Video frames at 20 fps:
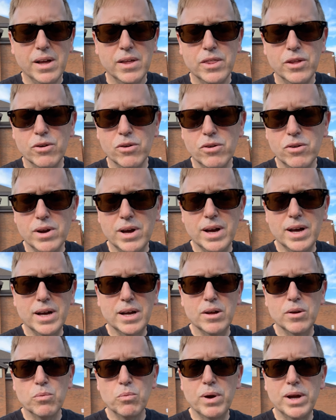their
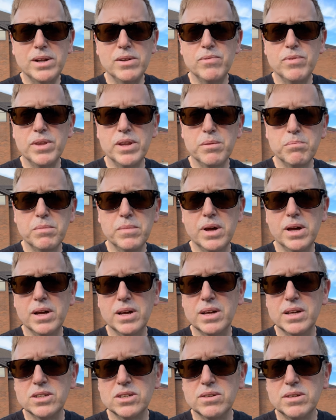red
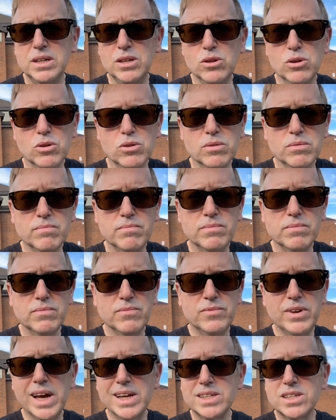either
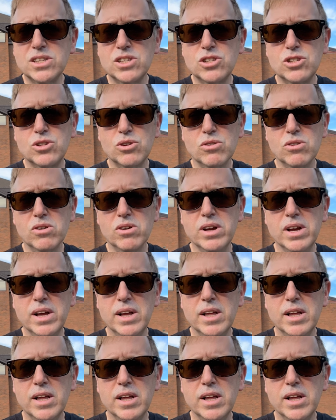vests or